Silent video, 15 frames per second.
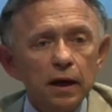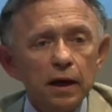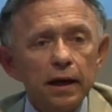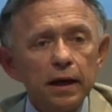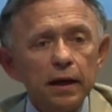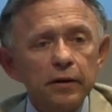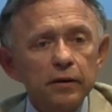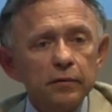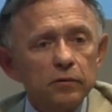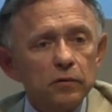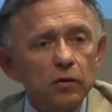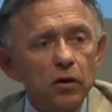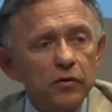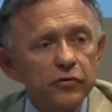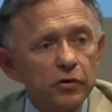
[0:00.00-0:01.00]
Uh,
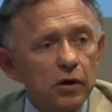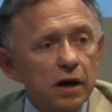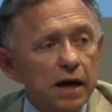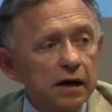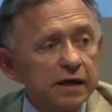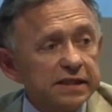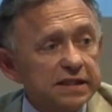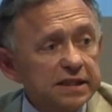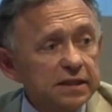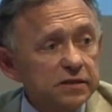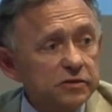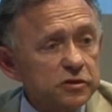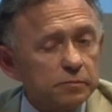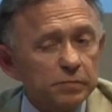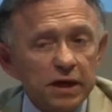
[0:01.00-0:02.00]
their
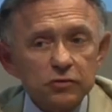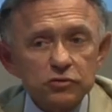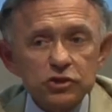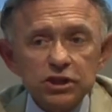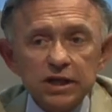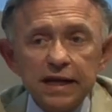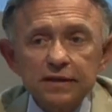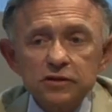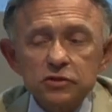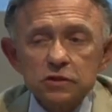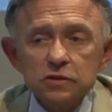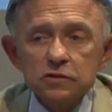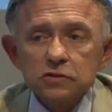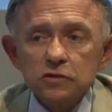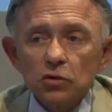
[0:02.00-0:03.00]
ideas about
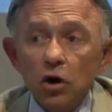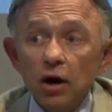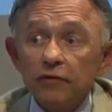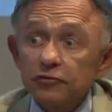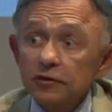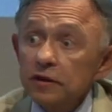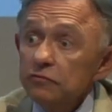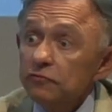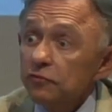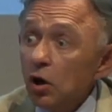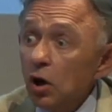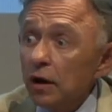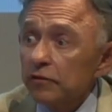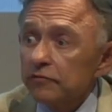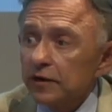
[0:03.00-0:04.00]
changes often
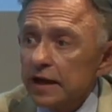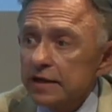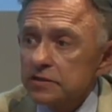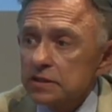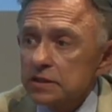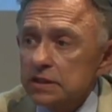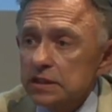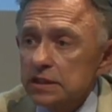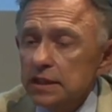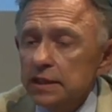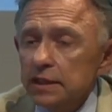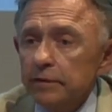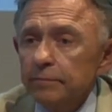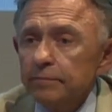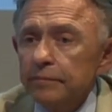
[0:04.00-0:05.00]
involve
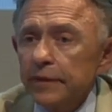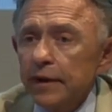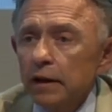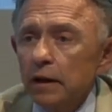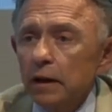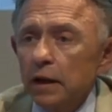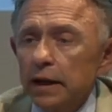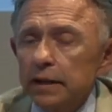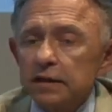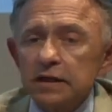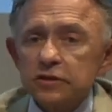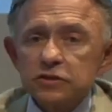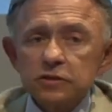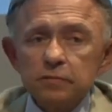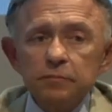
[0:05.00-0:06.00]
ICT. And
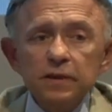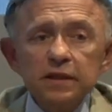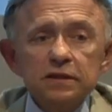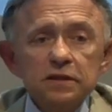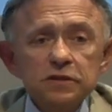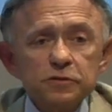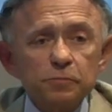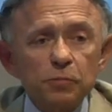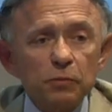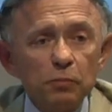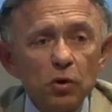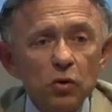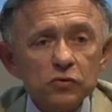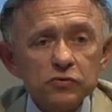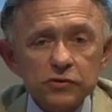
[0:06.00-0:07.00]
they submit these
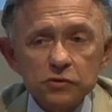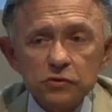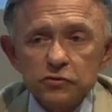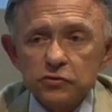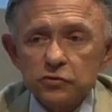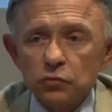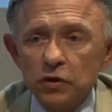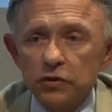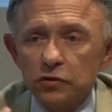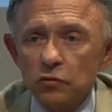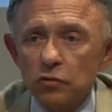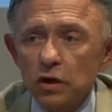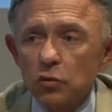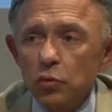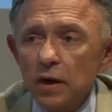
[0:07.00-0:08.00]
proposals with a
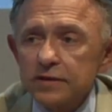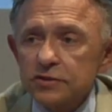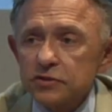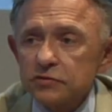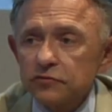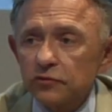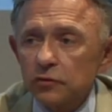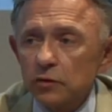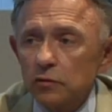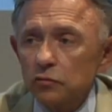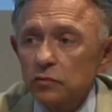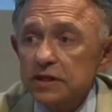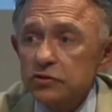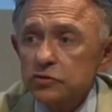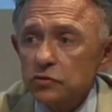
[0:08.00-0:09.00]
request for
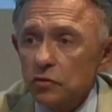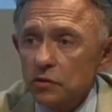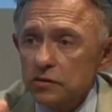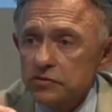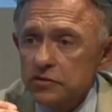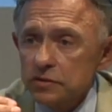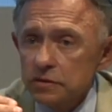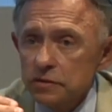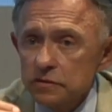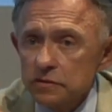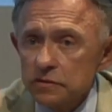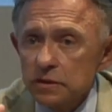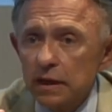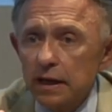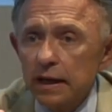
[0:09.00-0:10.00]

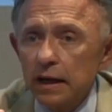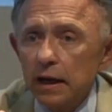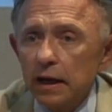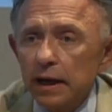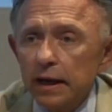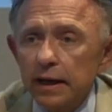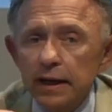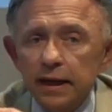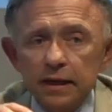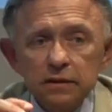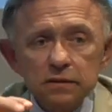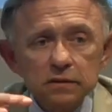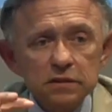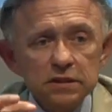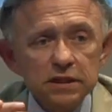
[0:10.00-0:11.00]
resources, uh,
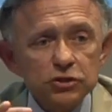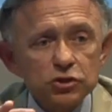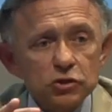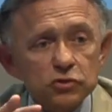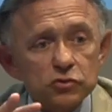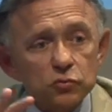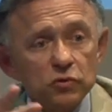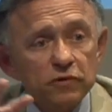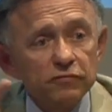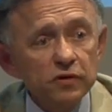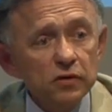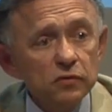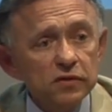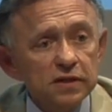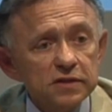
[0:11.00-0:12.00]
and teachers
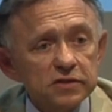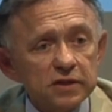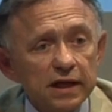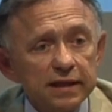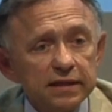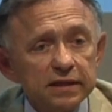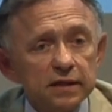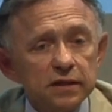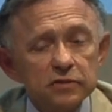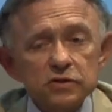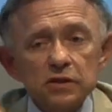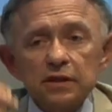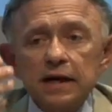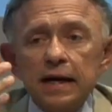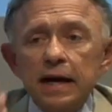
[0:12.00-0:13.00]
review these ideas
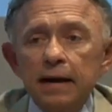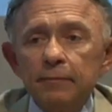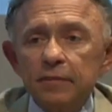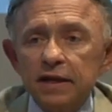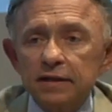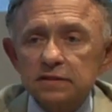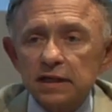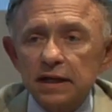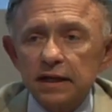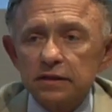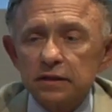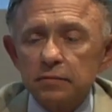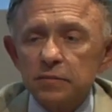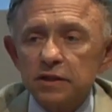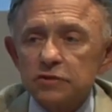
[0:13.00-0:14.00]
and comment
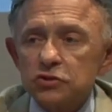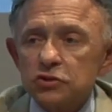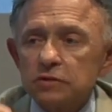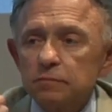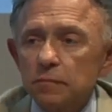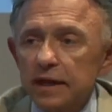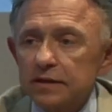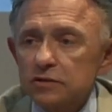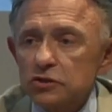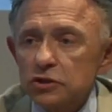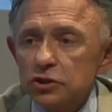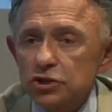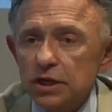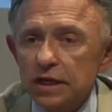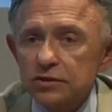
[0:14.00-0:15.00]
on them and make
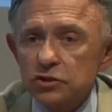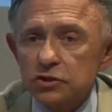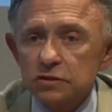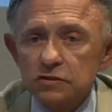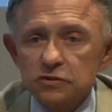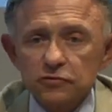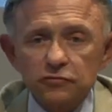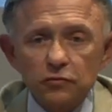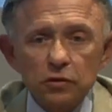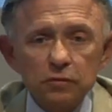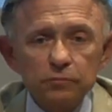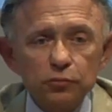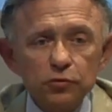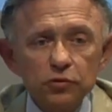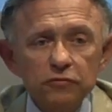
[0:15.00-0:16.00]
suggestions for
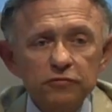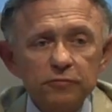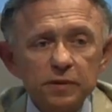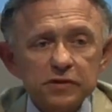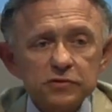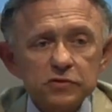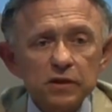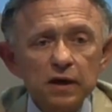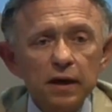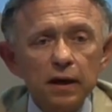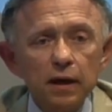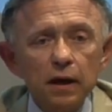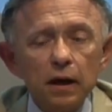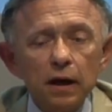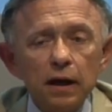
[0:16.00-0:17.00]
improvements.
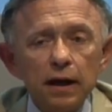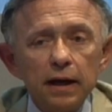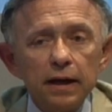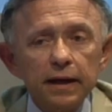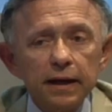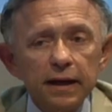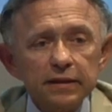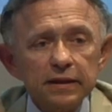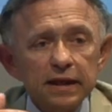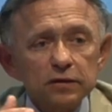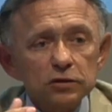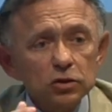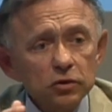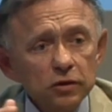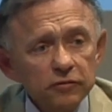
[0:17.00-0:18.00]
Uh, and they
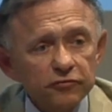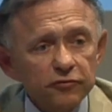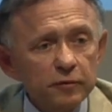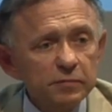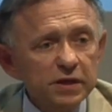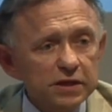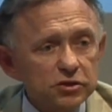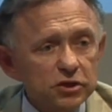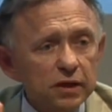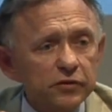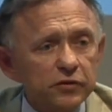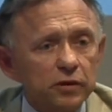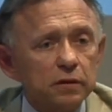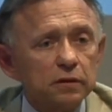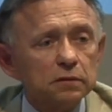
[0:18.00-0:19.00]
learn from each
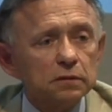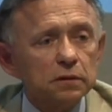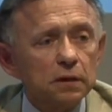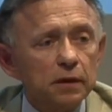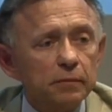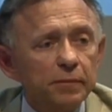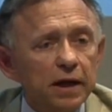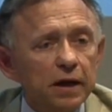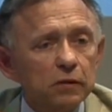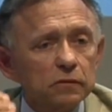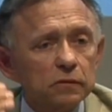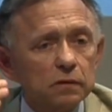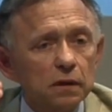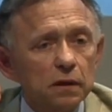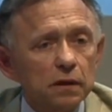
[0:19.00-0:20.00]
other
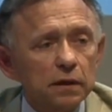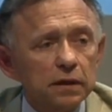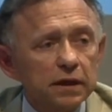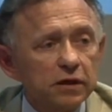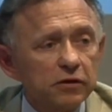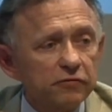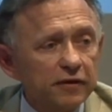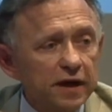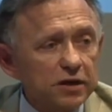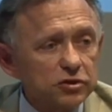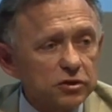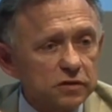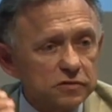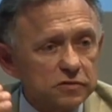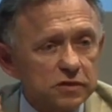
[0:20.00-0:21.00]
about uh,
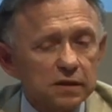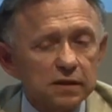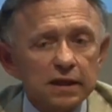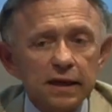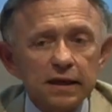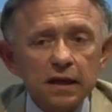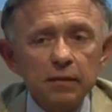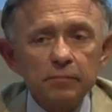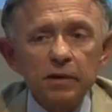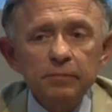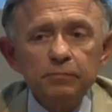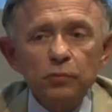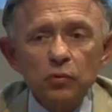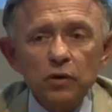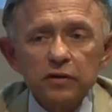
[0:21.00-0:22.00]
innovations that they come
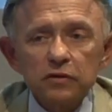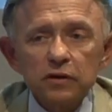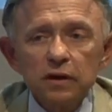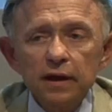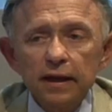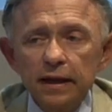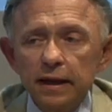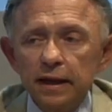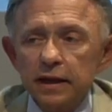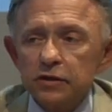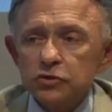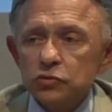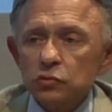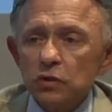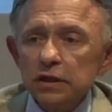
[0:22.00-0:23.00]
up with. And
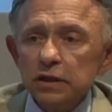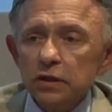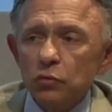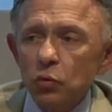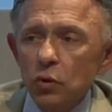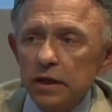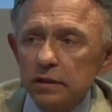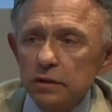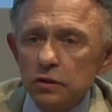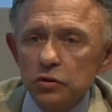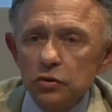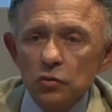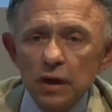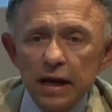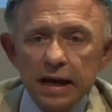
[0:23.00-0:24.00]
it's really when
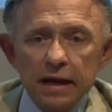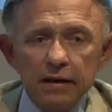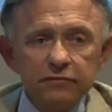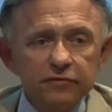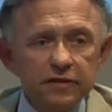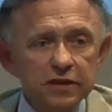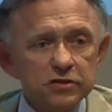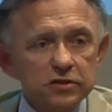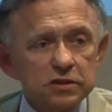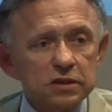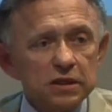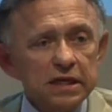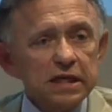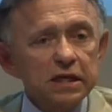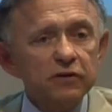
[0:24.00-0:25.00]
you have this
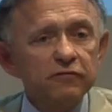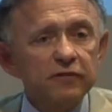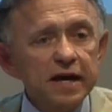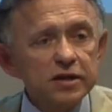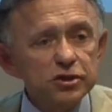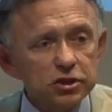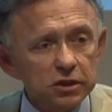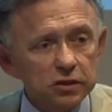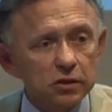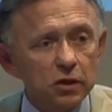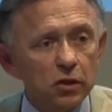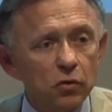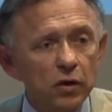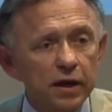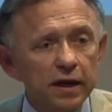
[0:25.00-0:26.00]
innovation
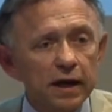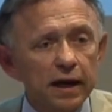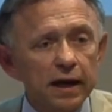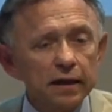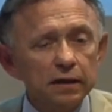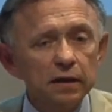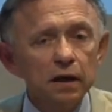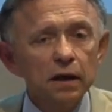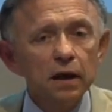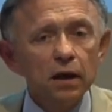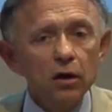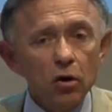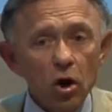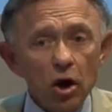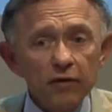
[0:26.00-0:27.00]
going on,
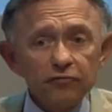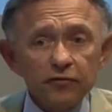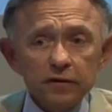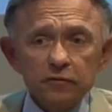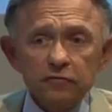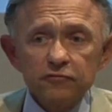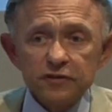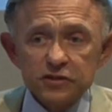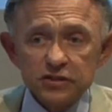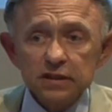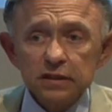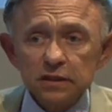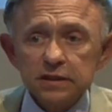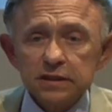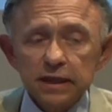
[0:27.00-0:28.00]
often
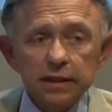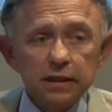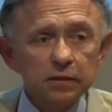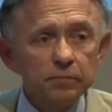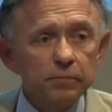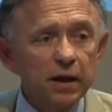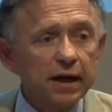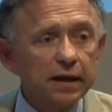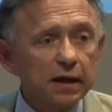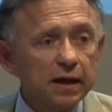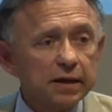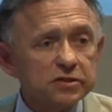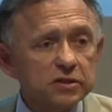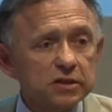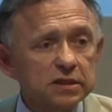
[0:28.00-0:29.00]
facilitated by
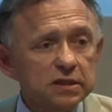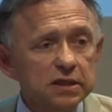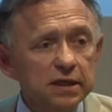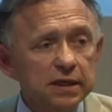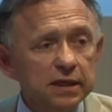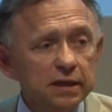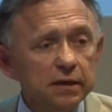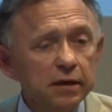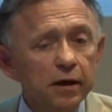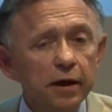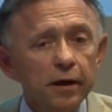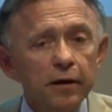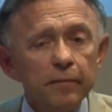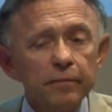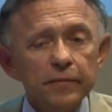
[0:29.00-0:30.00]
ICT,
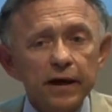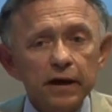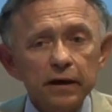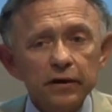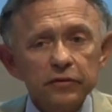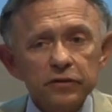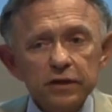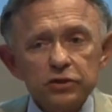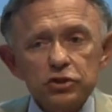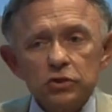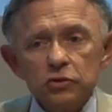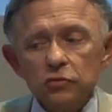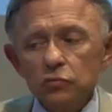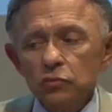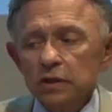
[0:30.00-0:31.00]
uh, that
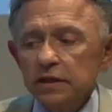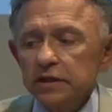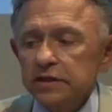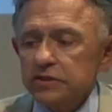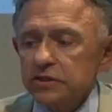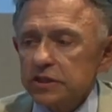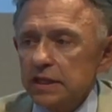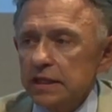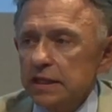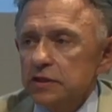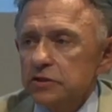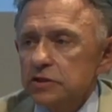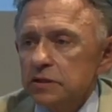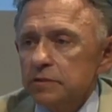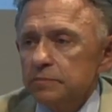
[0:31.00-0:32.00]
you really see
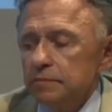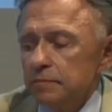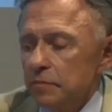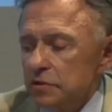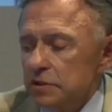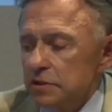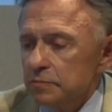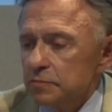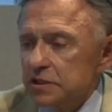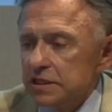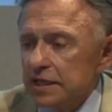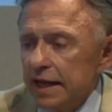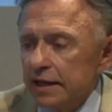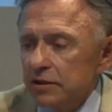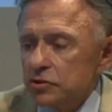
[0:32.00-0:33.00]
sub
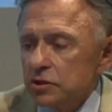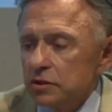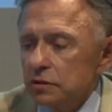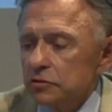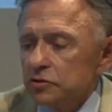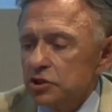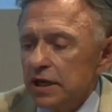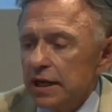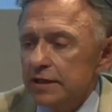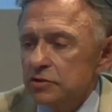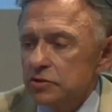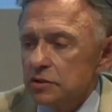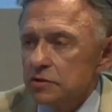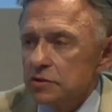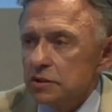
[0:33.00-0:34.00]
substantial
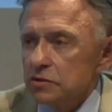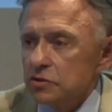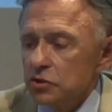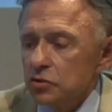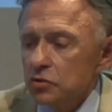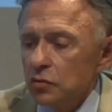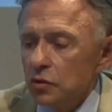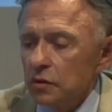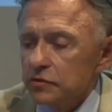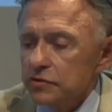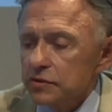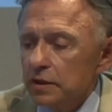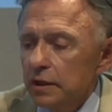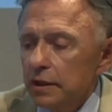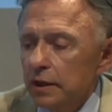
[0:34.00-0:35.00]
changes in schools,